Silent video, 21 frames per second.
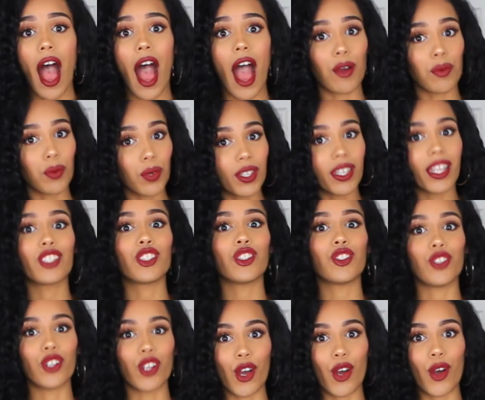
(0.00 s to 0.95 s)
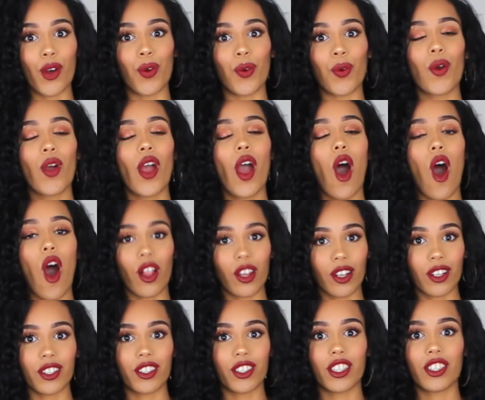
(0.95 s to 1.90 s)
I will let you know
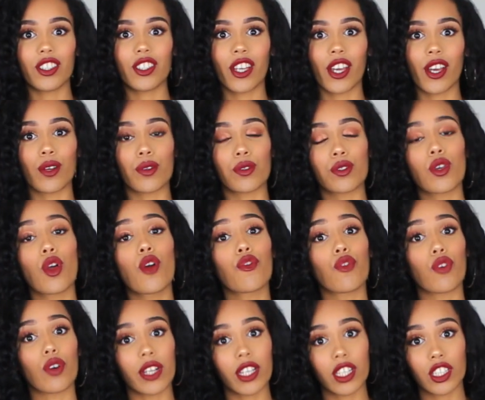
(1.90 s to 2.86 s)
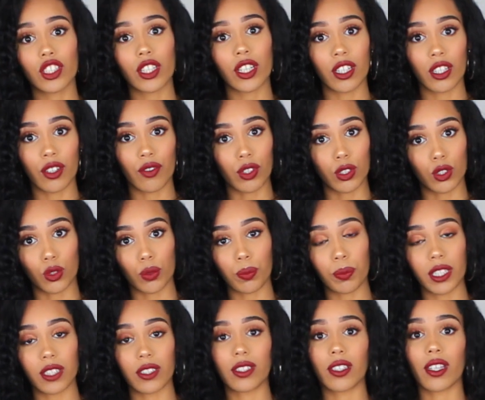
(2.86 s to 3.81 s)
all the details for each individual
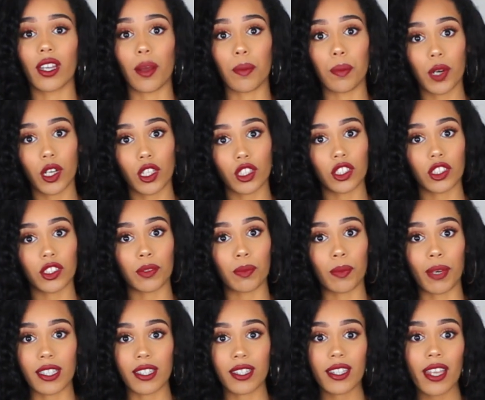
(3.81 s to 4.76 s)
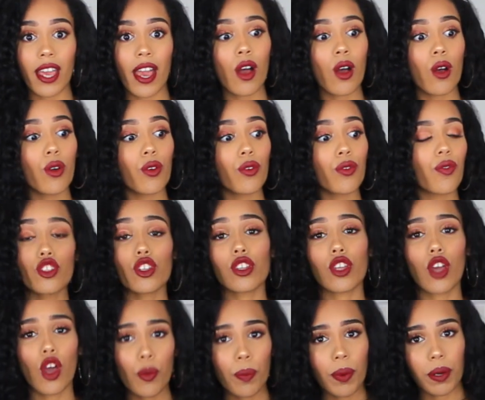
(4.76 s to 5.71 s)
piece that I purchased myself. So
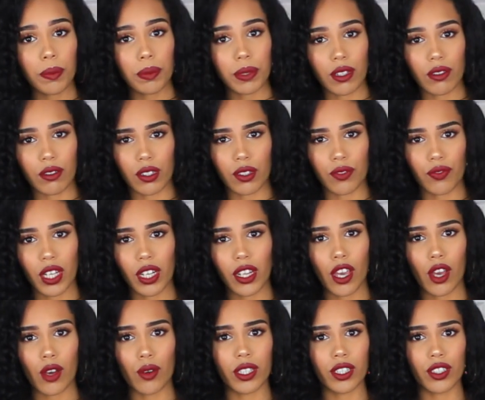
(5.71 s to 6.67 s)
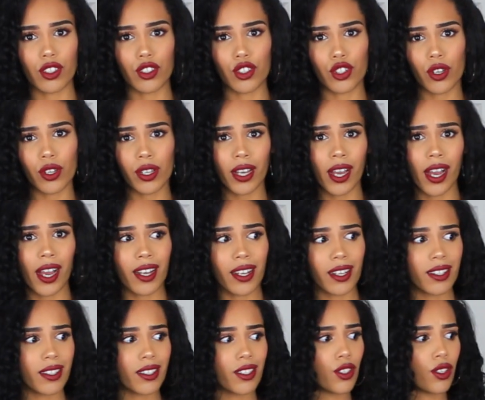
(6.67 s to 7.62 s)
the whole purpose of this video is to show you
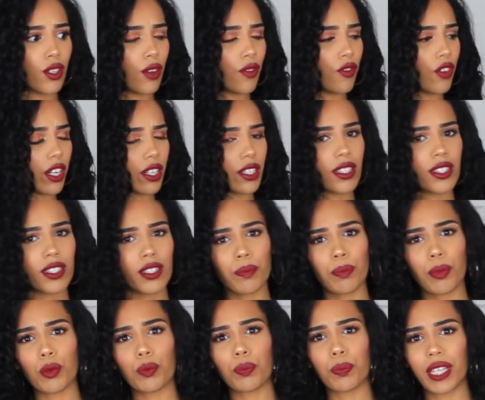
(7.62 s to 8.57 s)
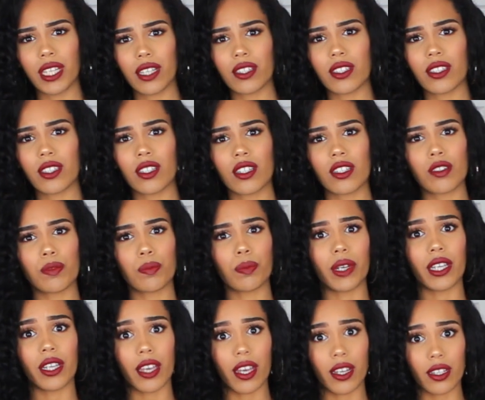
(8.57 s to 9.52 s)
guys, you know, very simple pieces,
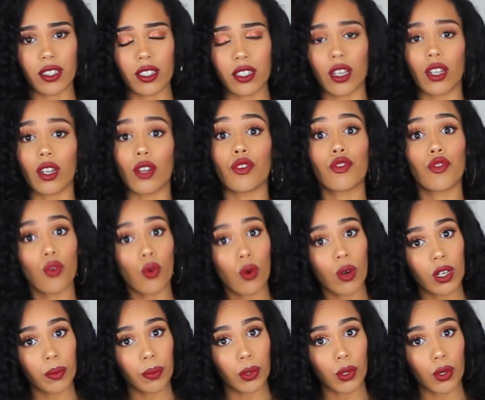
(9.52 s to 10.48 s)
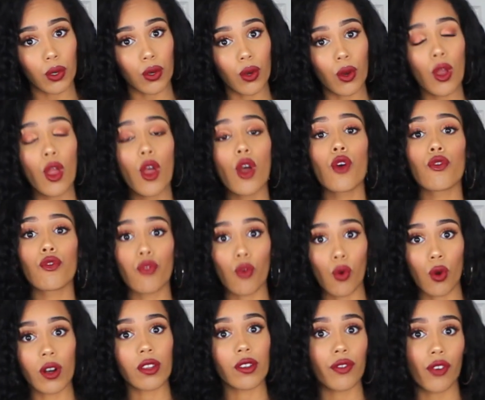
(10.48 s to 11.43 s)
but yet still affordable
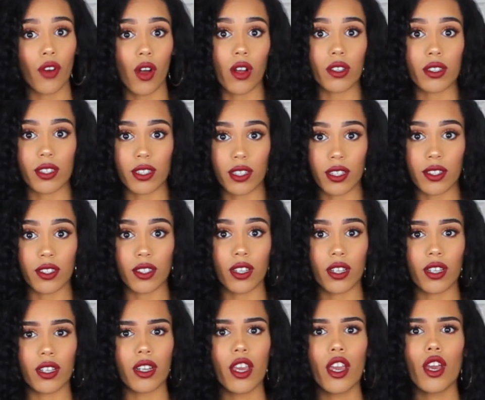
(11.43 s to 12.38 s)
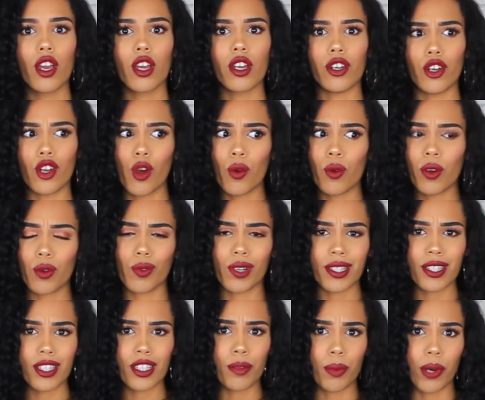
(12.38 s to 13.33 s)
for the fall season. No one
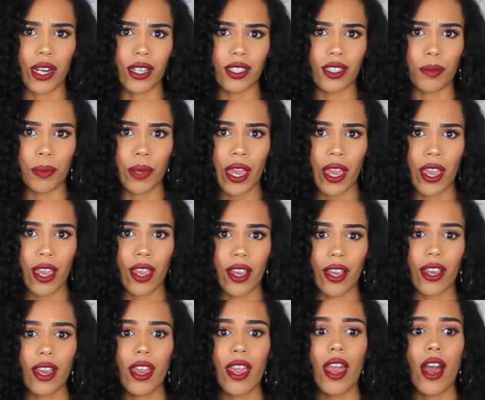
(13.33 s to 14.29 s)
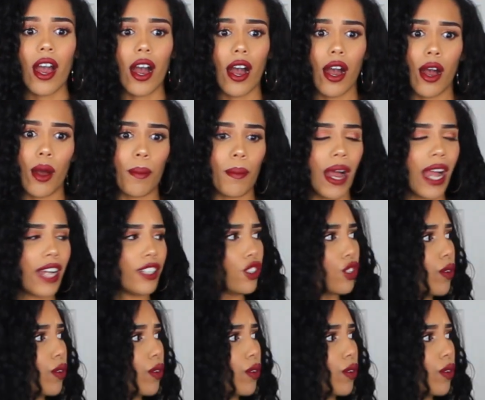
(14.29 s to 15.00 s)
wants to break the bank. I